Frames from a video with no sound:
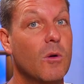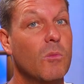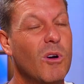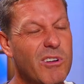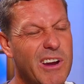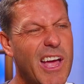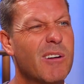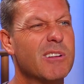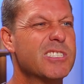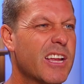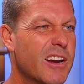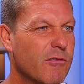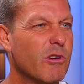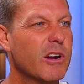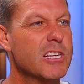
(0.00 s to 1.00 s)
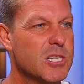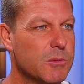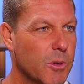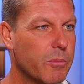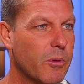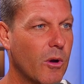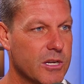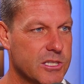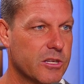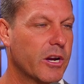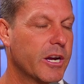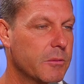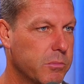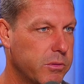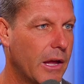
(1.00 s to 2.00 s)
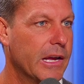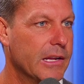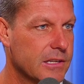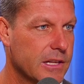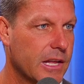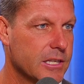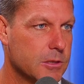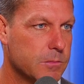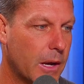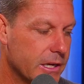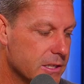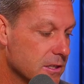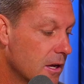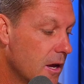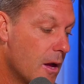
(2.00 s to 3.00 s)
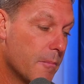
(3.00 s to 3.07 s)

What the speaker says: well, now it's at a reasonable price that I can play into that space.